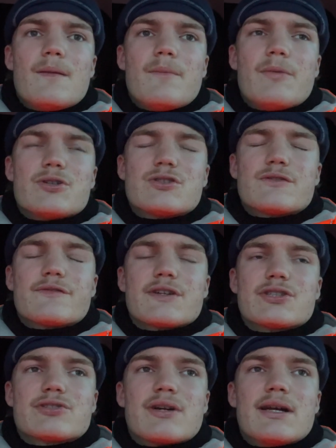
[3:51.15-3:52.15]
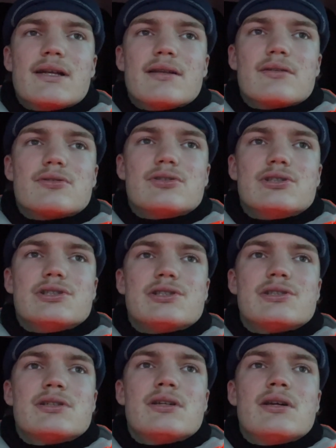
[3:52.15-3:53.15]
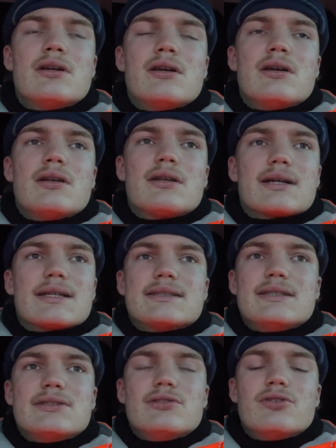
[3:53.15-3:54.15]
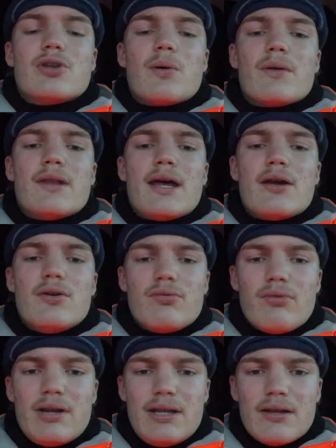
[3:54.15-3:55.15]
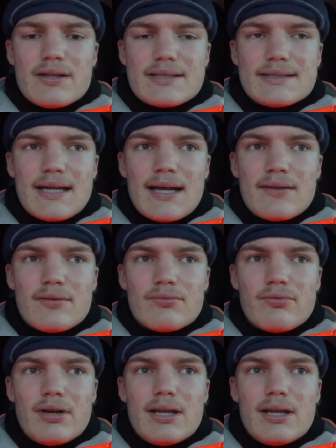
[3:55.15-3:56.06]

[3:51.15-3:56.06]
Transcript: it's just frustrating because, like I said, you've got no one there who really understands and who